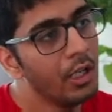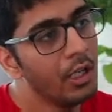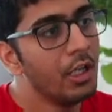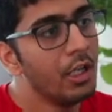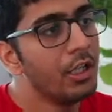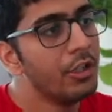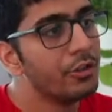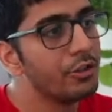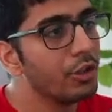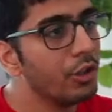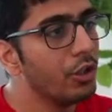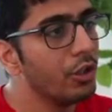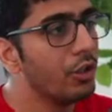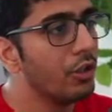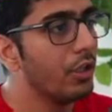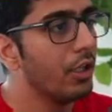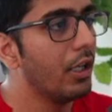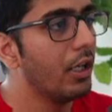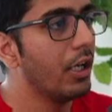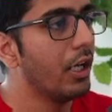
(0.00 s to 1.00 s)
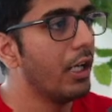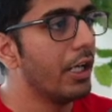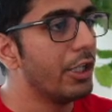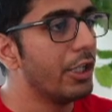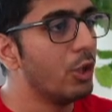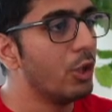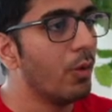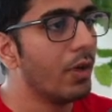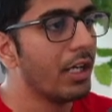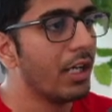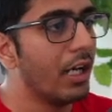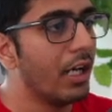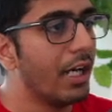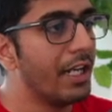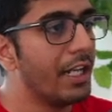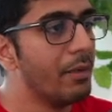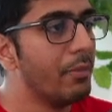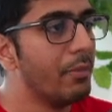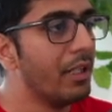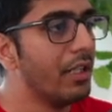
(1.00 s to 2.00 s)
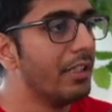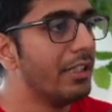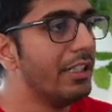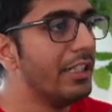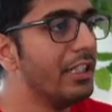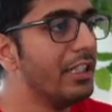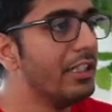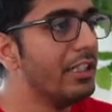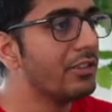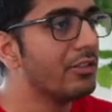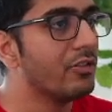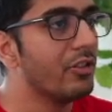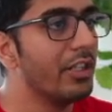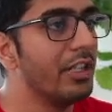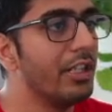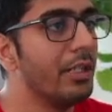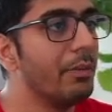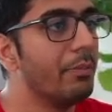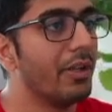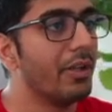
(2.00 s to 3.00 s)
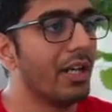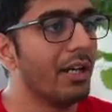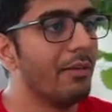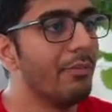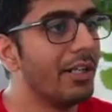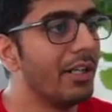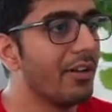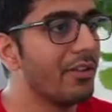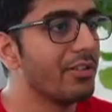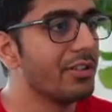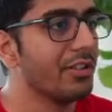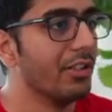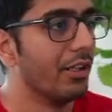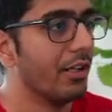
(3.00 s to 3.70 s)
So uh, you want to enable these three parameters here.